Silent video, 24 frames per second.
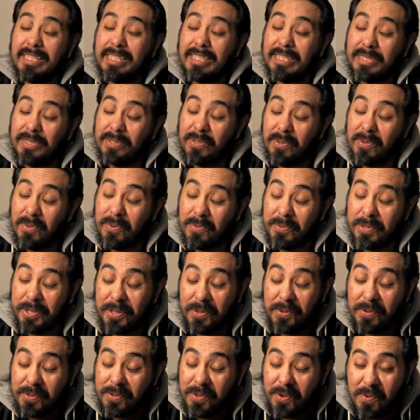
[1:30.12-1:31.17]
So we
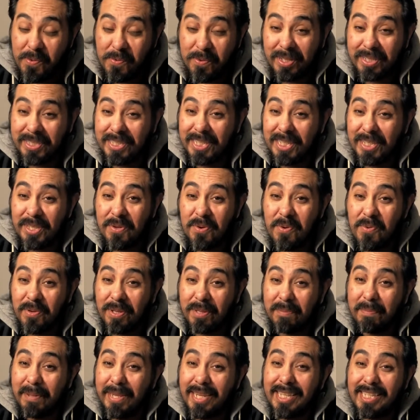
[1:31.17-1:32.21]
all know what to do
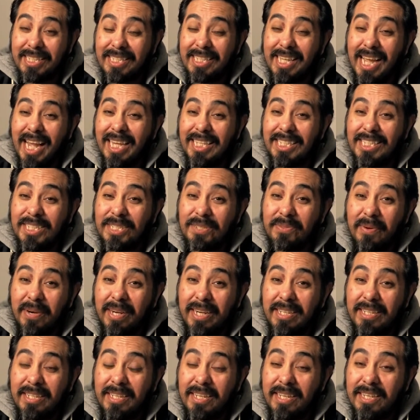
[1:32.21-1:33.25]
with peated scotches,
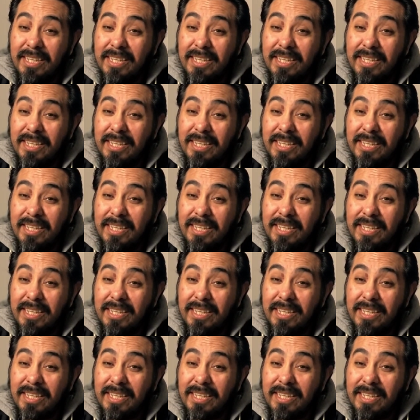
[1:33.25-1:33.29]
right?